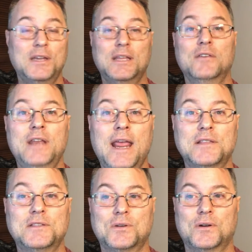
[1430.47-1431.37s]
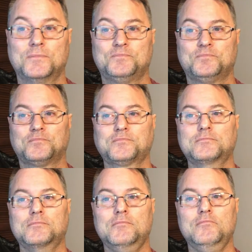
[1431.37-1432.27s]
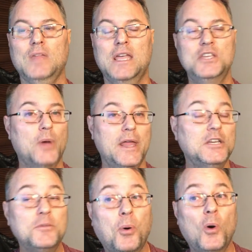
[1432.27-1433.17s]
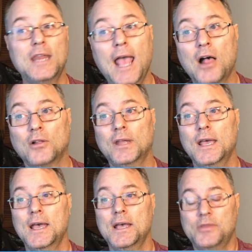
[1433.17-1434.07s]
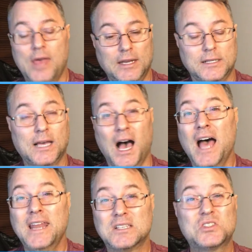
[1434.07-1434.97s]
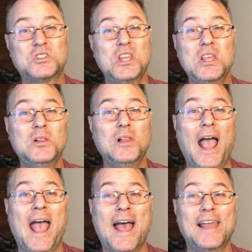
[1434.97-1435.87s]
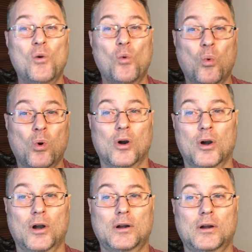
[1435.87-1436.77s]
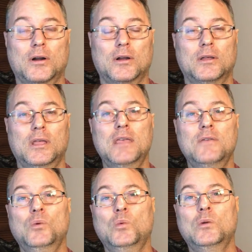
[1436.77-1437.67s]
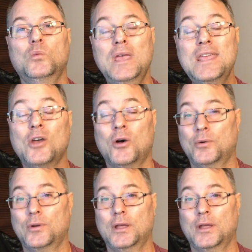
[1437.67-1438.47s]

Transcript: He's ready to point out that God is still at work, even when we don't understand the circumstances.